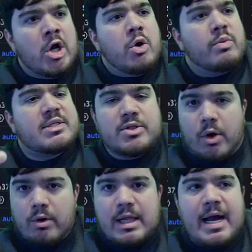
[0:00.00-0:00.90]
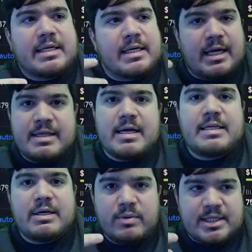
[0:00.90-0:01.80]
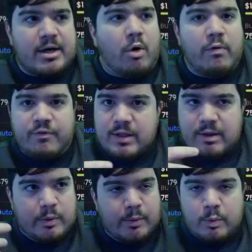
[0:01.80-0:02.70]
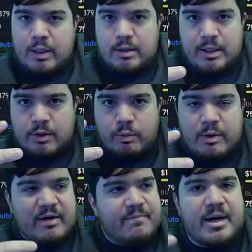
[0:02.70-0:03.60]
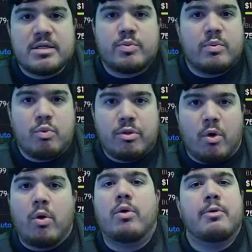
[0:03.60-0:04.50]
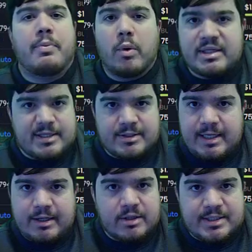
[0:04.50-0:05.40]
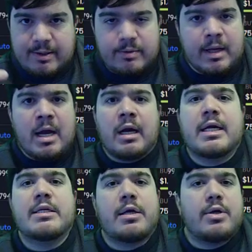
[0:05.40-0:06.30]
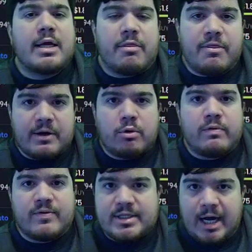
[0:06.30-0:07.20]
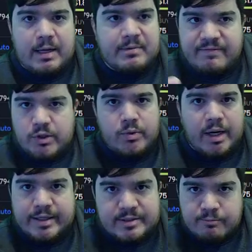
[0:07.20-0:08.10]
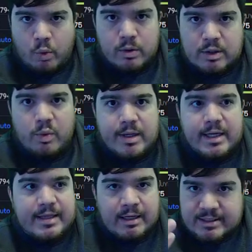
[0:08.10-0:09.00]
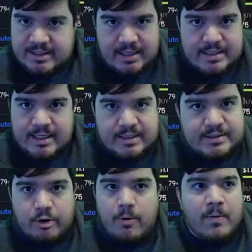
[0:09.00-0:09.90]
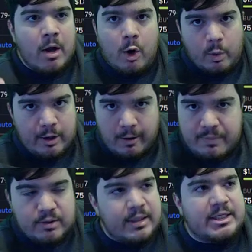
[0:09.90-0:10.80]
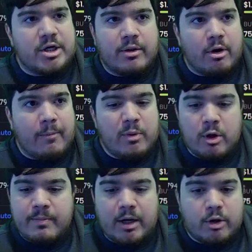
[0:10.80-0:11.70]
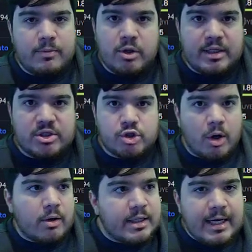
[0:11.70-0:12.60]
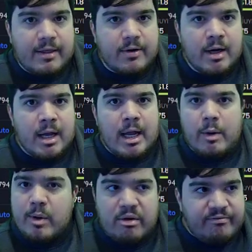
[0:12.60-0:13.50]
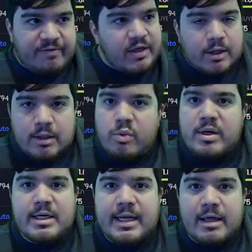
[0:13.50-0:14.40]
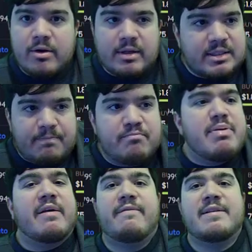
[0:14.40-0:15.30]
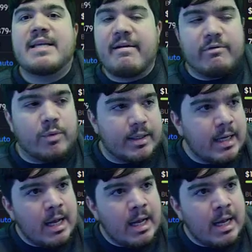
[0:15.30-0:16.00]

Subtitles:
Snorlax. And the idea was that hopefully we would have pairs with all the Poke Center tickers, and that would continue to get thicker over time, give you guys more liquidity. That's the idea. That's the hope. We all build each other up. We all make a community stronger together, and we all have thicker liquidity together that benefits everyone.